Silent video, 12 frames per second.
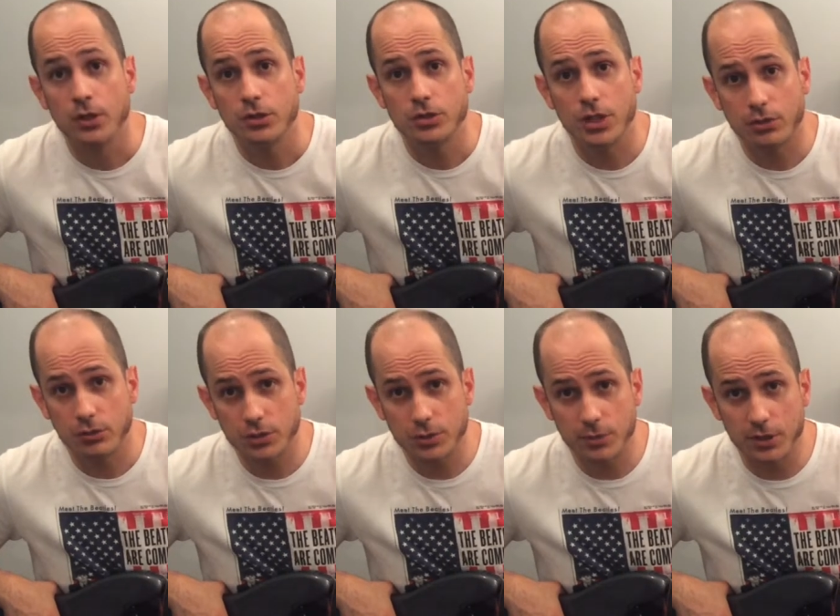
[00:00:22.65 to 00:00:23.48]

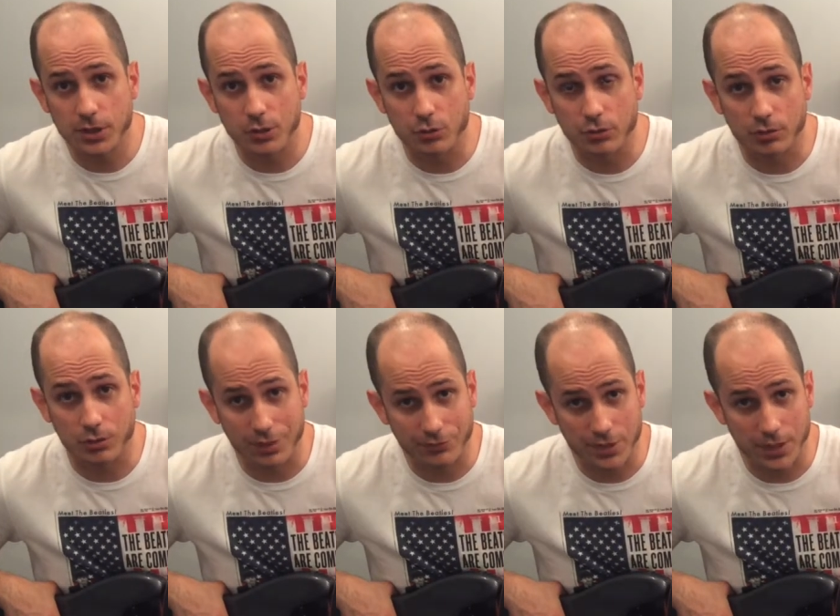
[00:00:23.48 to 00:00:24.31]
Generally speaking, with your
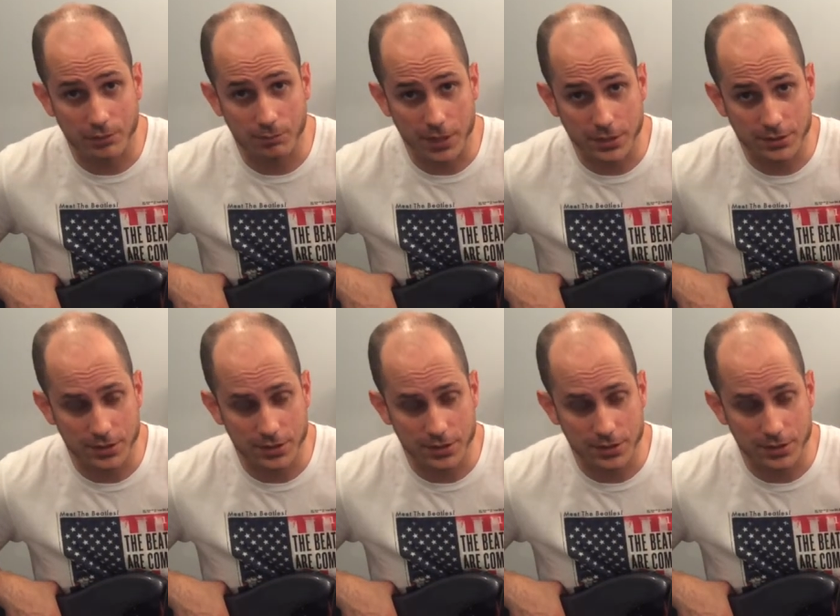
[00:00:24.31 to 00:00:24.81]
left hand bass